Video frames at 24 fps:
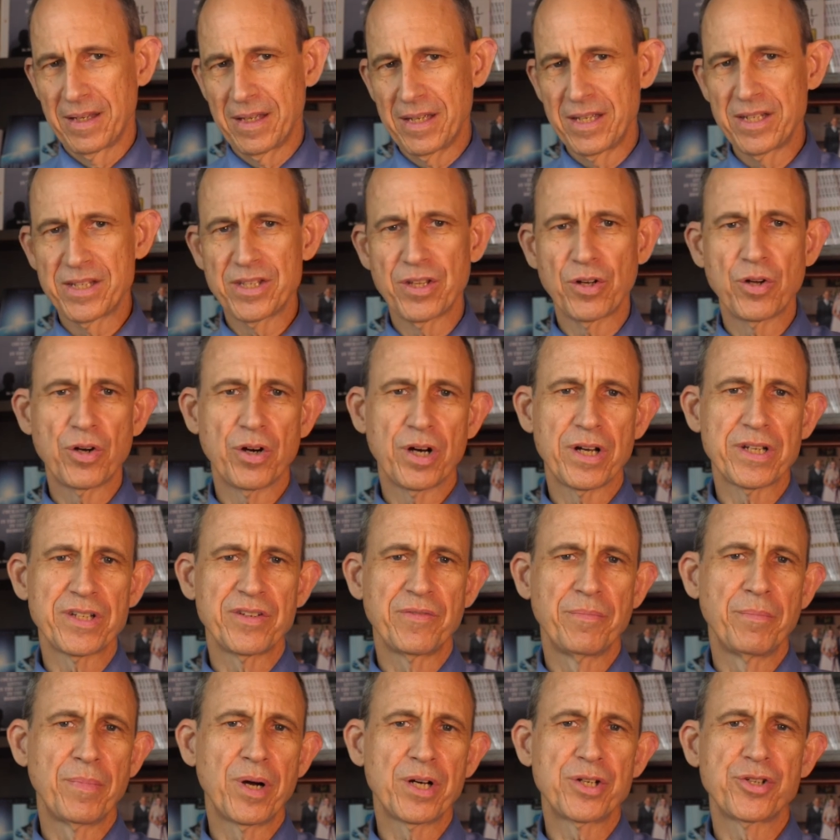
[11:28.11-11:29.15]
is the cause
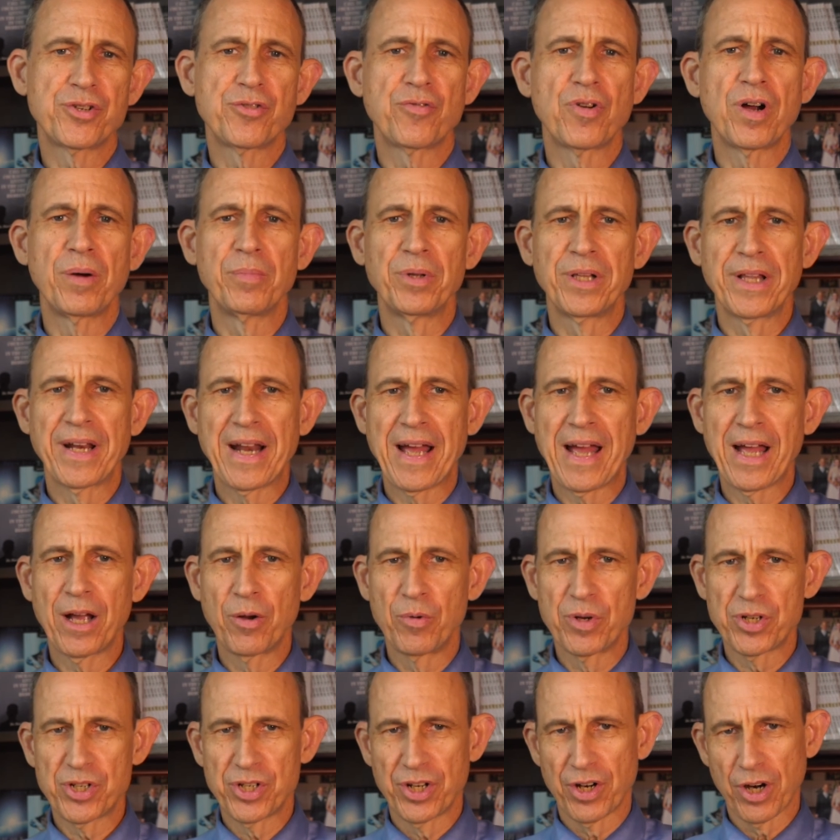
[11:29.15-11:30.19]
of much trouble and
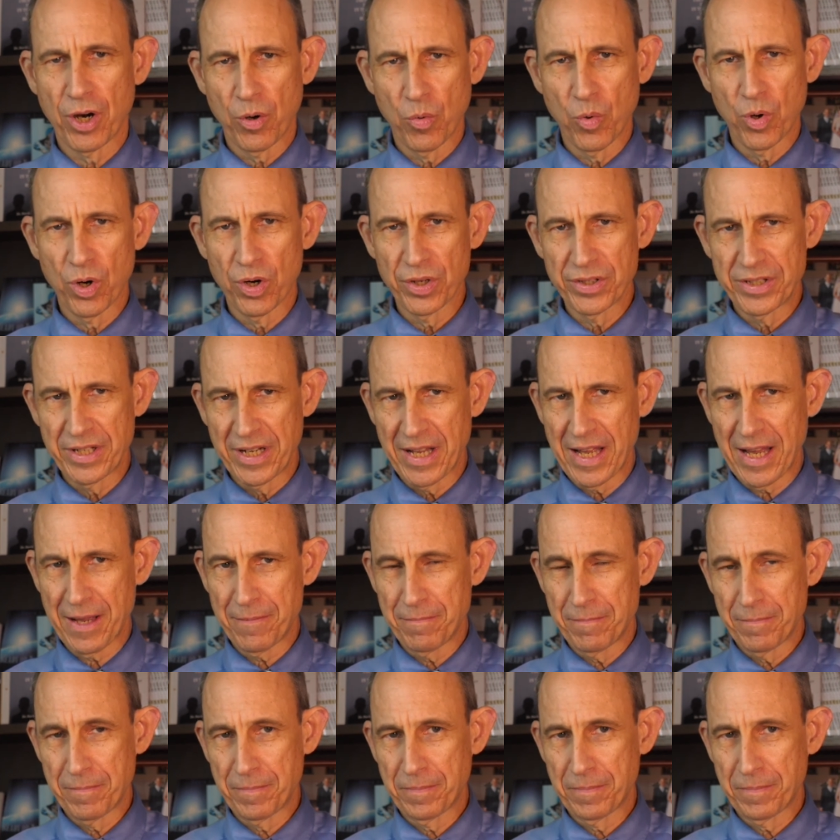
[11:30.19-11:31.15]
anguish in our world today.